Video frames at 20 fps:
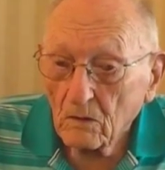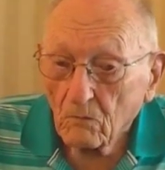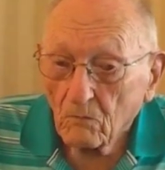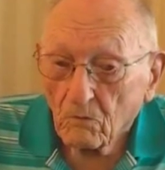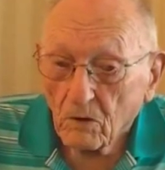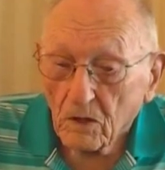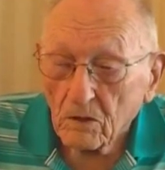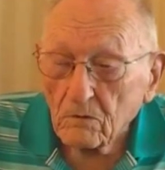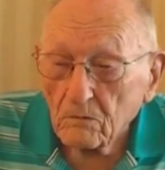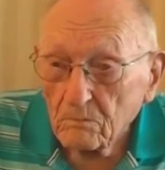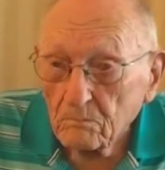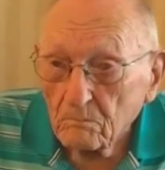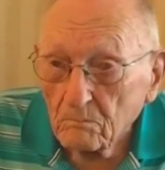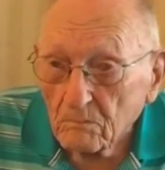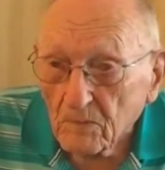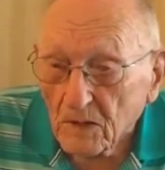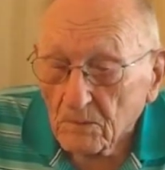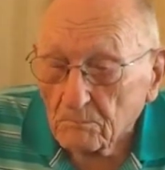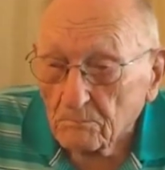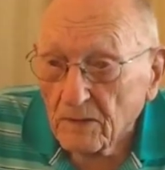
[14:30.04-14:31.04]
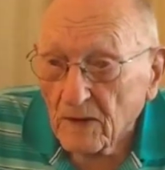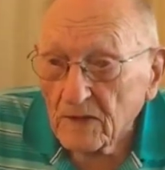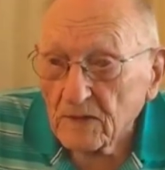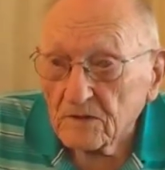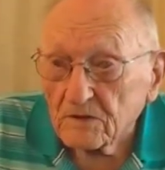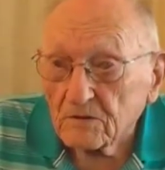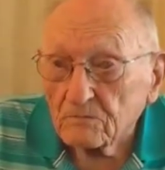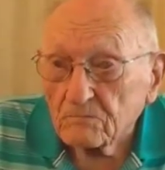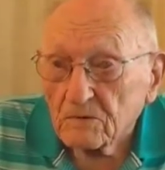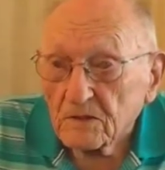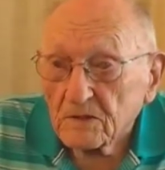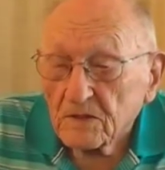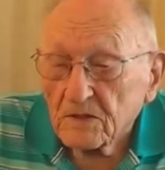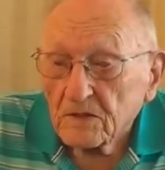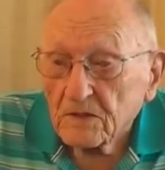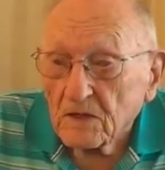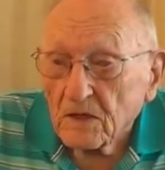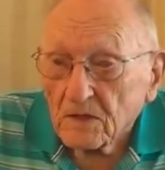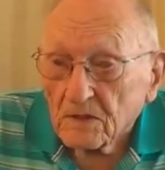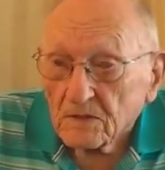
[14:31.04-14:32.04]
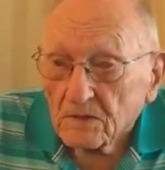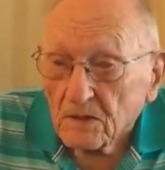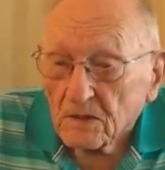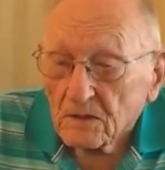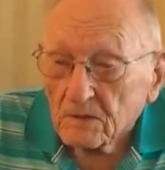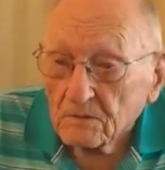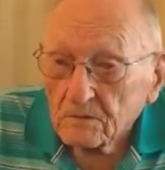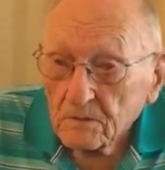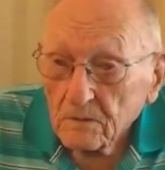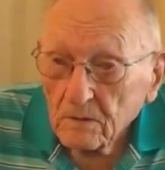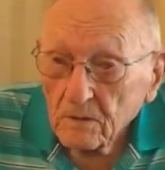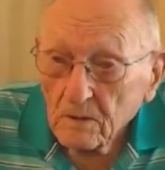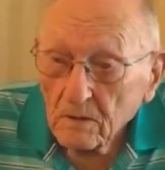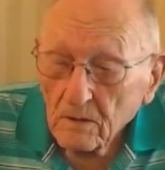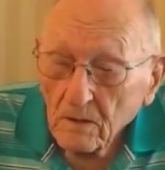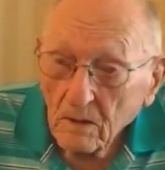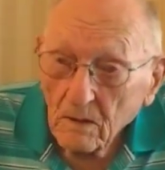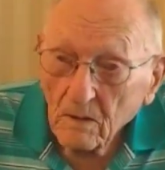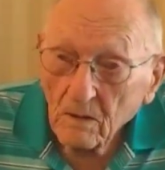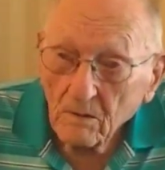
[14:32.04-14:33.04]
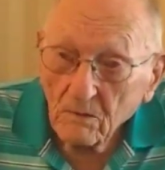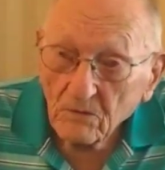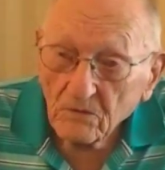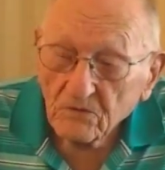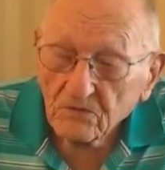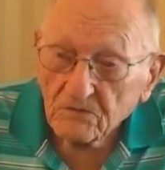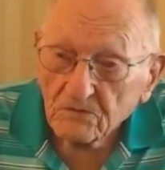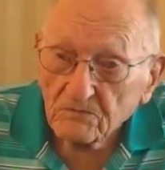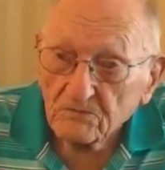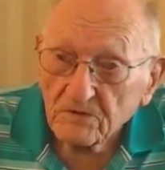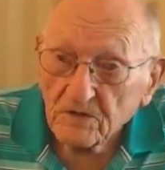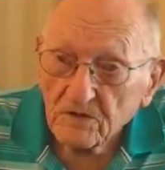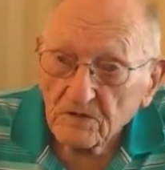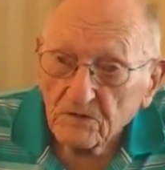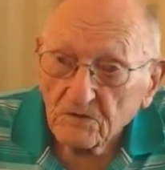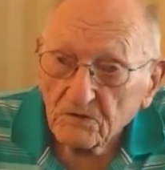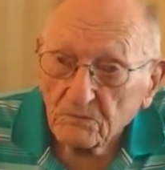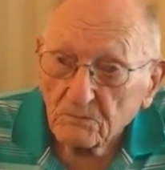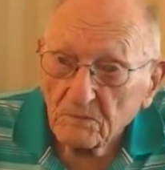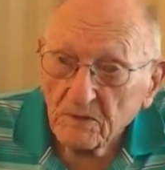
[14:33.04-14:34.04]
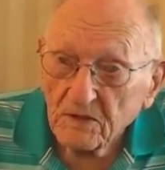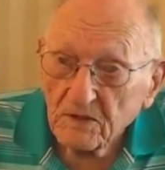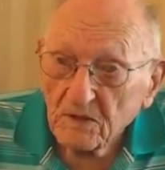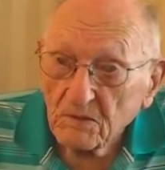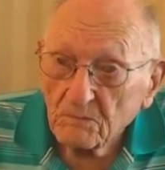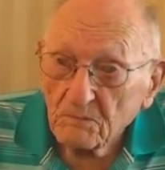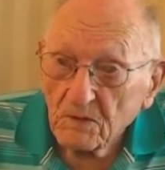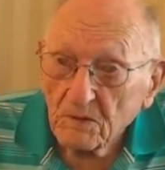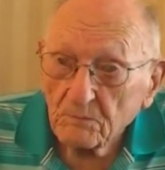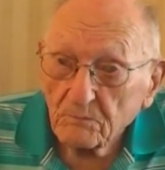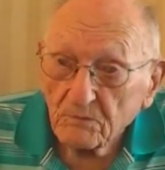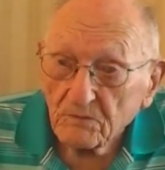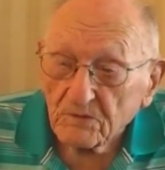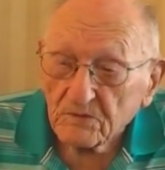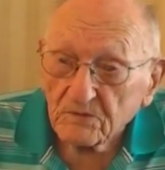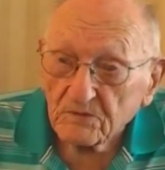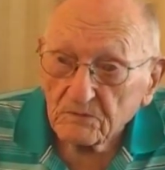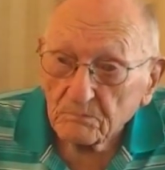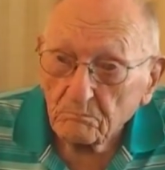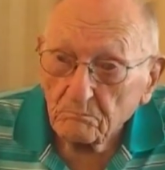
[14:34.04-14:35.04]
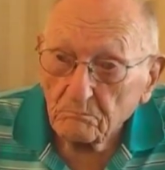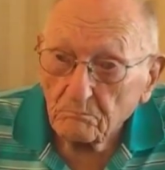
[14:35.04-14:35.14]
Well, my pilot, when he got down, the civilians beat him up with